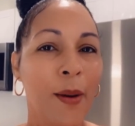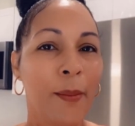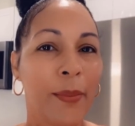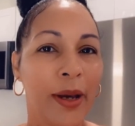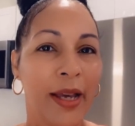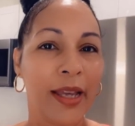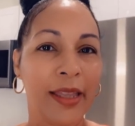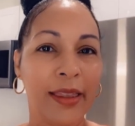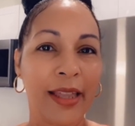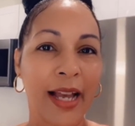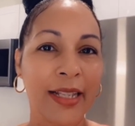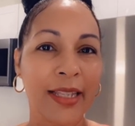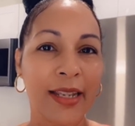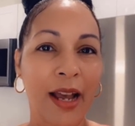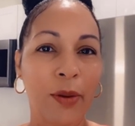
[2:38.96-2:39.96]
but
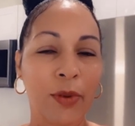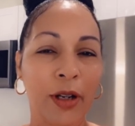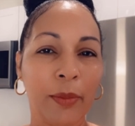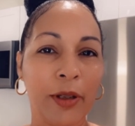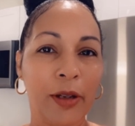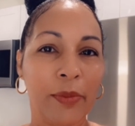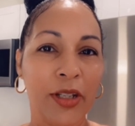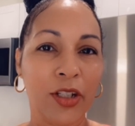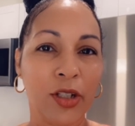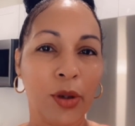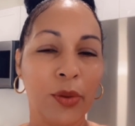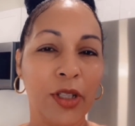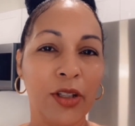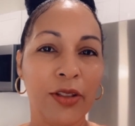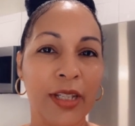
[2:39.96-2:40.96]
that's not what I'm gonna be
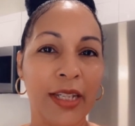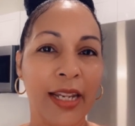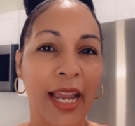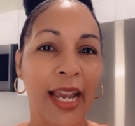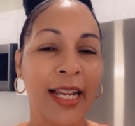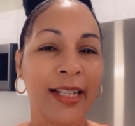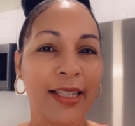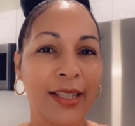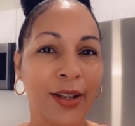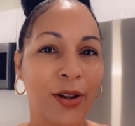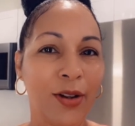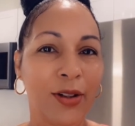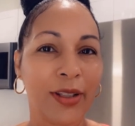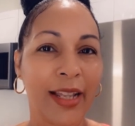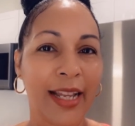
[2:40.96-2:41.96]
showing you today,
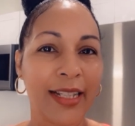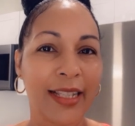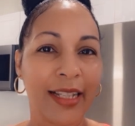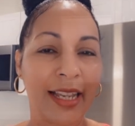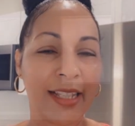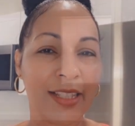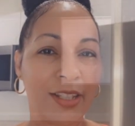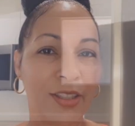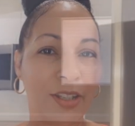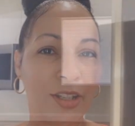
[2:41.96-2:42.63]
so let's get to the